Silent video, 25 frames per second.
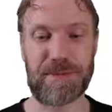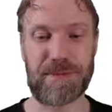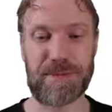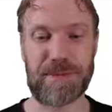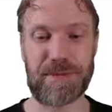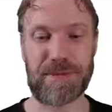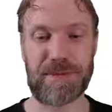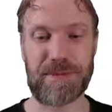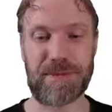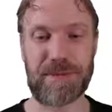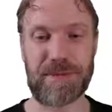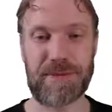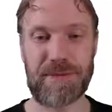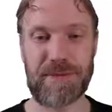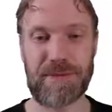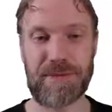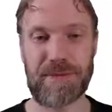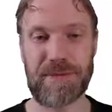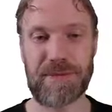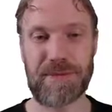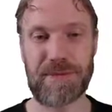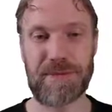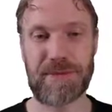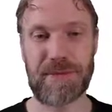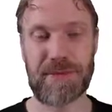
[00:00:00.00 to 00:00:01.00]

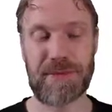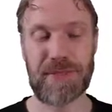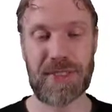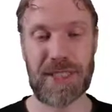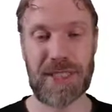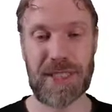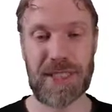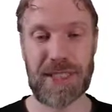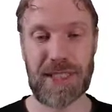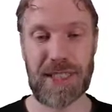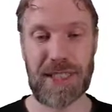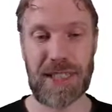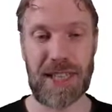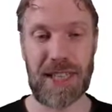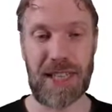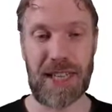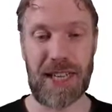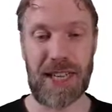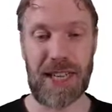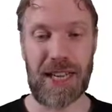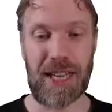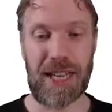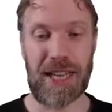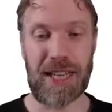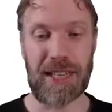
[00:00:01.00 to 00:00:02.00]

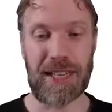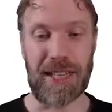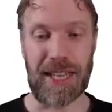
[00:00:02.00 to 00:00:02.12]
No one is speaking in this clip.